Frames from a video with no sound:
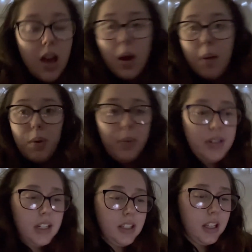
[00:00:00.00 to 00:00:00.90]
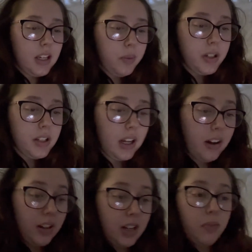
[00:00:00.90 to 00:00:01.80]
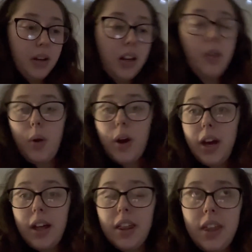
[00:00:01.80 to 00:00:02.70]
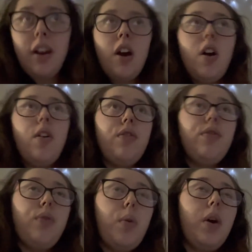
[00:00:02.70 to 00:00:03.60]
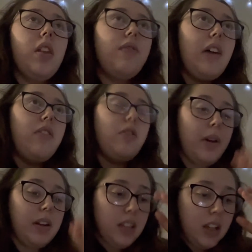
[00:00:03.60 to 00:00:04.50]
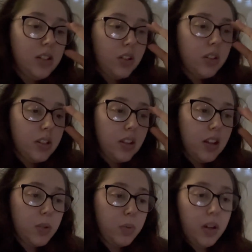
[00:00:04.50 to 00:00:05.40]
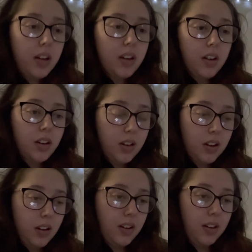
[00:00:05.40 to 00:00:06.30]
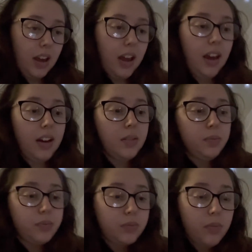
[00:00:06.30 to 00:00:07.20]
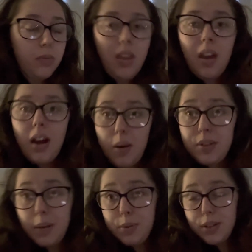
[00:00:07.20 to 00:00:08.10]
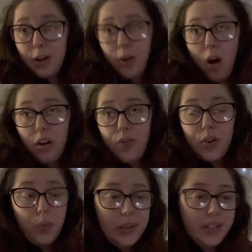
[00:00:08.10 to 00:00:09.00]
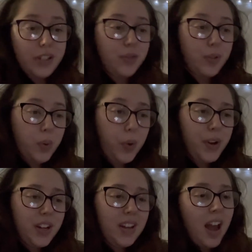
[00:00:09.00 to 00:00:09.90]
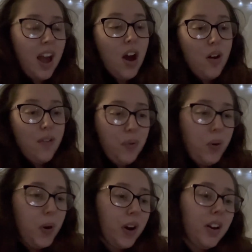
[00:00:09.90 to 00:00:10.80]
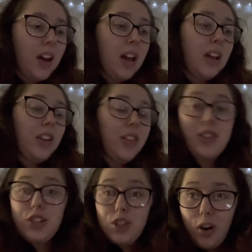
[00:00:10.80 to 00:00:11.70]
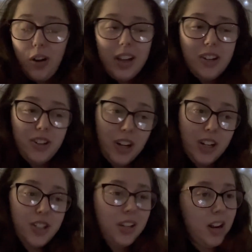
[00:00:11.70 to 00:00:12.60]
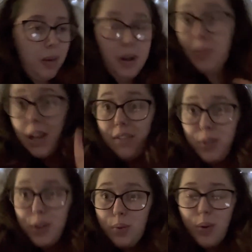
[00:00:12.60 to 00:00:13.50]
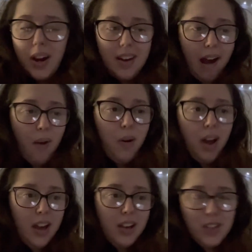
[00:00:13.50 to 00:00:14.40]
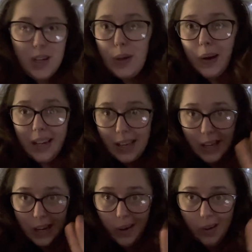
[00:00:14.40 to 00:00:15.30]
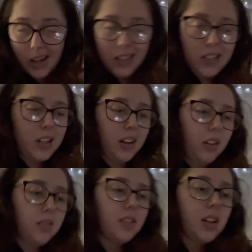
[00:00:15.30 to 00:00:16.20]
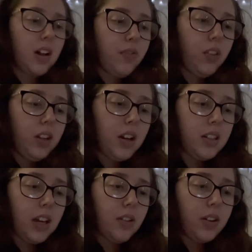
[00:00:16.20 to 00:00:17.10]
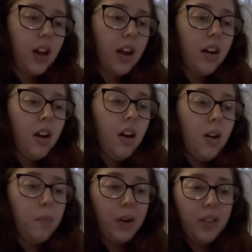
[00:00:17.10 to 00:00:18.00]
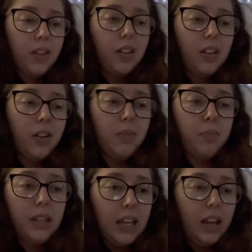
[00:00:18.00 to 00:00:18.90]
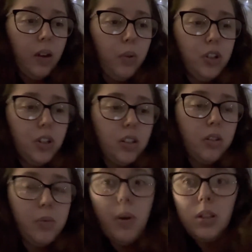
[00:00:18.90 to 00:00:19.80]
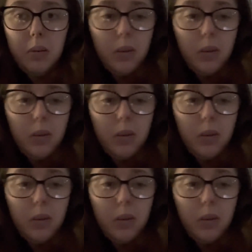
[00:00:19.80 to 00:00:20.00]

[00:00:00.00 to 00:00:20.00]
But we did get, we did, I did have a meeting with four out of the five of my dancers this week. And I was able to get all of their voices recorded for the song introduction and I'm going to play it for you right now so you can hear it because it's not fully cut together yet, but the beginning, which is supposed to be the